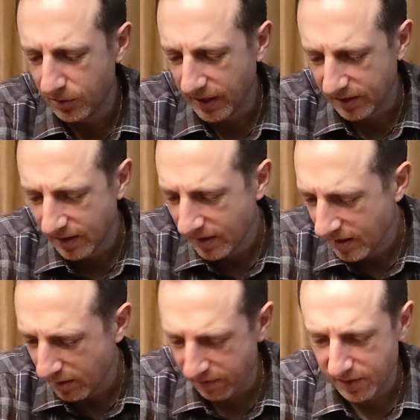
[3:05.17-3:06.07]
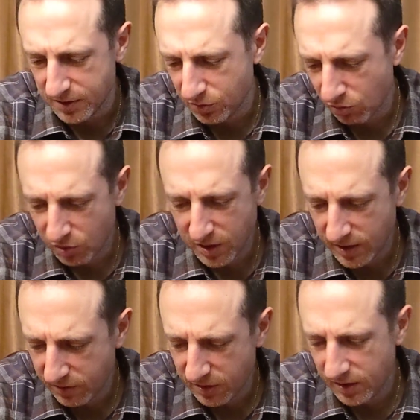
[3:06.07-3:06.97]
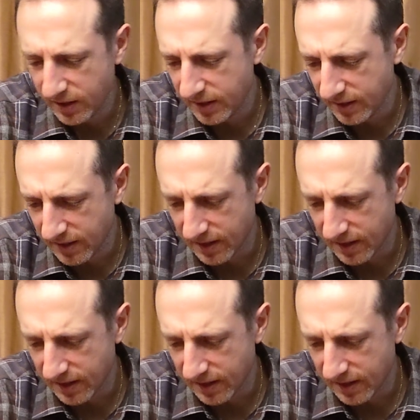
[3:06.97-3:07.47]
Like the first really